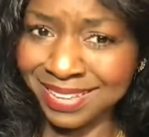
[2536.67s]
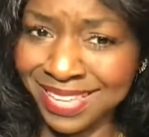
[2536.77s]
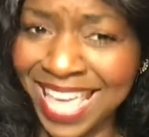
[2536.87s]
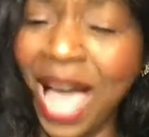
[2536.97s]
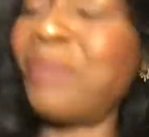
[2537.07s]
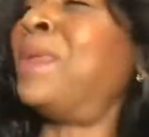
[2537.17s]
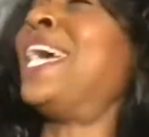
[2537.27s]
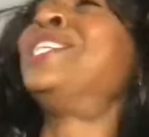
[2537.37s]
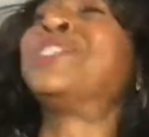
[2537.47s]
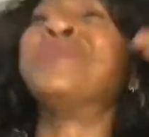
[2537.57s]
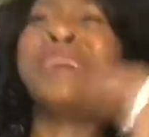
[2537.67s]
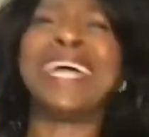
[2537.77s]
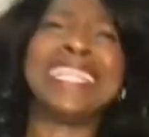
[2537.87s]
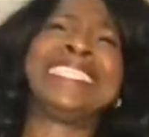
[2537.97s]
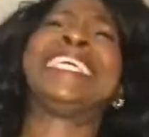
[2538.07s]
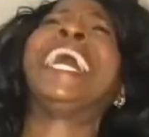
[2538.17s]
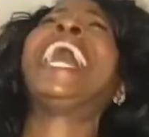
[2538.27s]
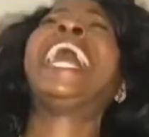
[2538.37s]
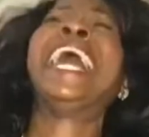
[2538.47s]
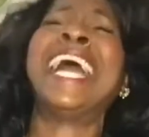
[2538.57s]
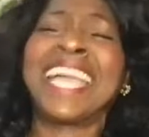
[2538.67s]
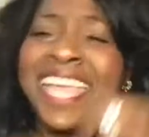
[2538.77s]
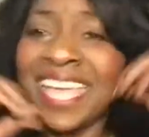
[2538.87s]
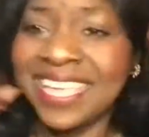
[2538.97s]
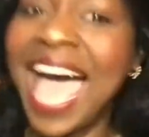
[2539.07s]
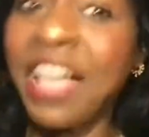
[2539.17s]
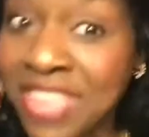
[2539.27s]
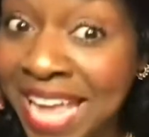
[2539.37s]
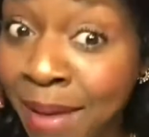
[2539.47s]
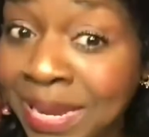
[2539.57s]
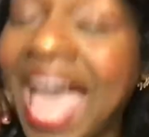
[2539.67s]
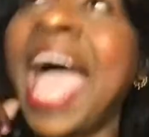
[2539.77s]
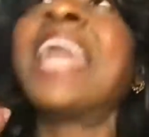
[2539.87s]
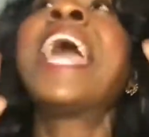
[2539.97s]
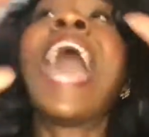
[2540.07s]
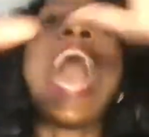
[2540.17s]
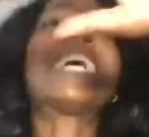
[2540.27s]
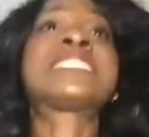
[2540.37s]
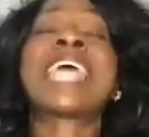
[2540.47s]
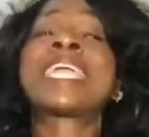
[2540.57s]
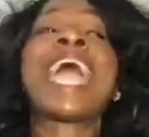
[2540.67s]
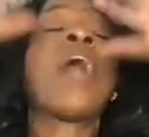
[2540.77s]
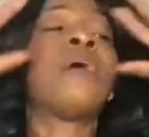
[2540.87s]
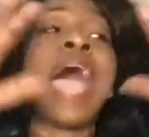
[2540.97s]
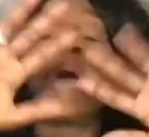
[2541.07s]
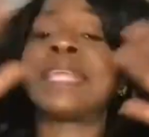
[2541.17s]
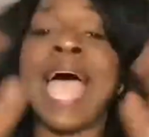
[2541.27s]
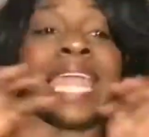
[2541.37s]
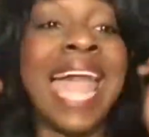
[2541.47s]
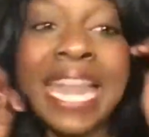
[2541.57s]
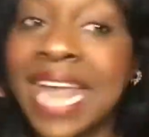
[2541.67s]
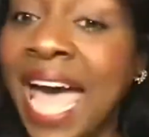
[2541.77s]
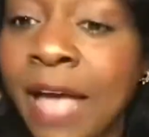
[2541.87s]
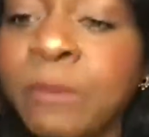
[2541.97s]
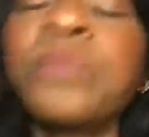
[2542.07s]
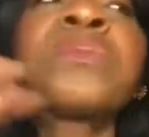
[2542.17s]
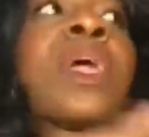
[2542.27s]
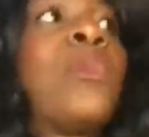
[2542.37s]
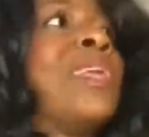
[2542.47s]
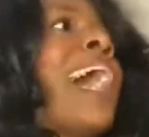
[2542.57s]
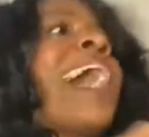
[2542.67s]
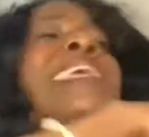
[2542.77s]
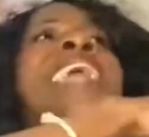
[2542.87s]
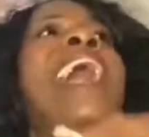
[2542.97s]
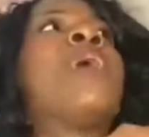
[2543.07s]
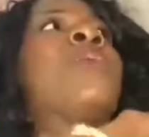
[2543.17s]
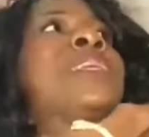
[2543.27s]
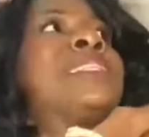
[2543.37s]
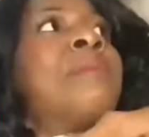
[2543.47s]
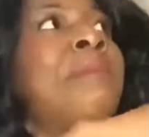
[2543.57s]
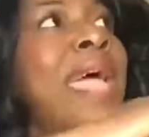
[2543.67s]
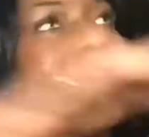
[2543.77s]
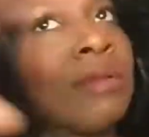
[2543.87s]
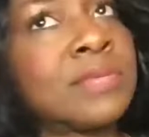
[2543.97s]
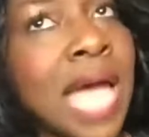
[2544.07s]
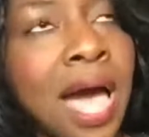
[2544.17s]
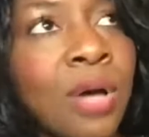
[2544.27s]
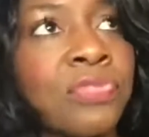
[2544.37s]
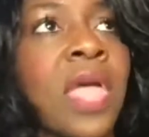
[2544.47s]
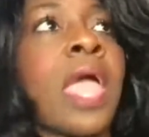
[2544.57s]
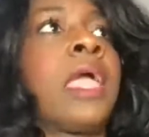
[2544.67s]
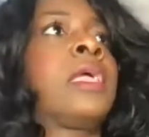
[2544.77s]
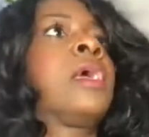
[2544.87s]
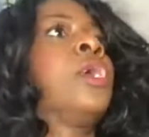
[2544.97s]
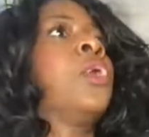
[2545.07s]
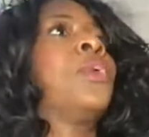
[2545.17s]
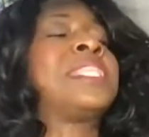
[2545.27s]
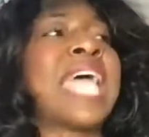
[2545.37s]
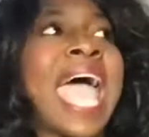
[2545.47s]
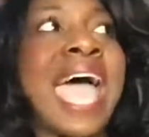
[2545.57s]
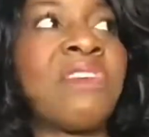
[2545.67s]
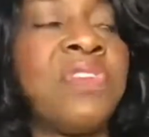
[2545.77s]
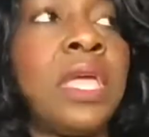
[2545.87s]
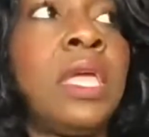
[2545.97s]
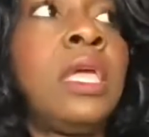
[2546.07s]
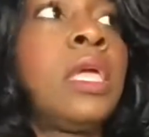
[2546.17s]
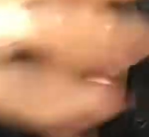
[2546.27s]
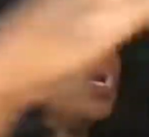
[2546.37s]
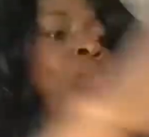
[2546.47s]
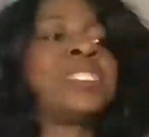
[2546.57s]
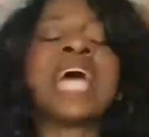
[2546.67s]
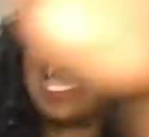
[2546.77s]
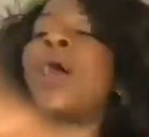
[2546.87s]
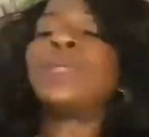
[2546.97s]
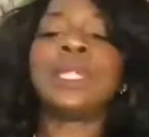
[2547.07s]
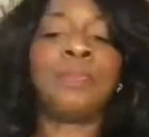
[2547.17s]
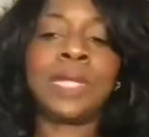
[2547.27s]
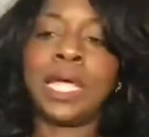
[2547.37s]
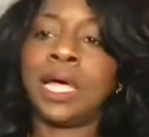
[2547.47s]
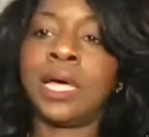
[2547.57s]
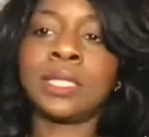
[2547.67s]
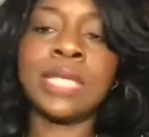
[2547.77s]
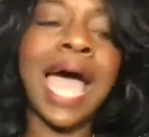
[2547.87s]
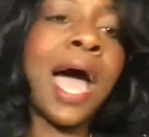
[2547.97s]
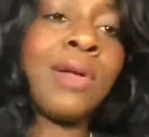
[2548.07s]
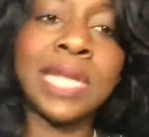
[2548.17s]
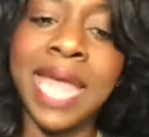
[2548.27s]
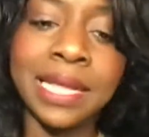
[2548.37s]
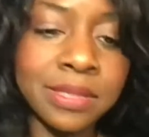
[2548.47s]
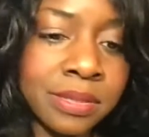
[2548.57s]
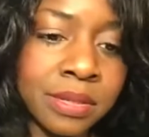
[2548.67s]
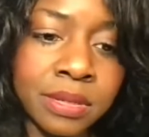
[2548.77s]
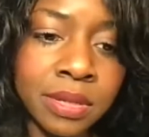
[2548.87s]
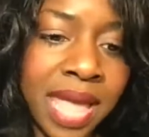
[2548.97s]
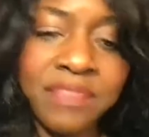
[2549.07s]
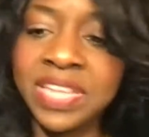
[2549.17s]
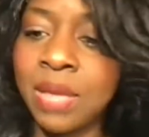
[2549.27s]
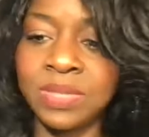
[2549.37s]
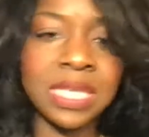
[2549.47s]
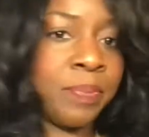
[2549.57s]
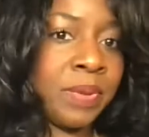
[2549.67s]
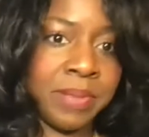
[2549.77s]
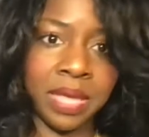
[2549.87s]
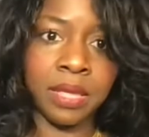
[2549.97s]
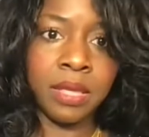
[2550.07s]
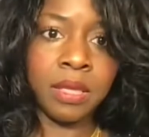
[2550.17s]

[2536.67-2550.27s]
Y'all play too much. Y'all think I'm lying. I lie not. With the metal towel thing, with the IV, with all the plugs, all of that, everything was up in me.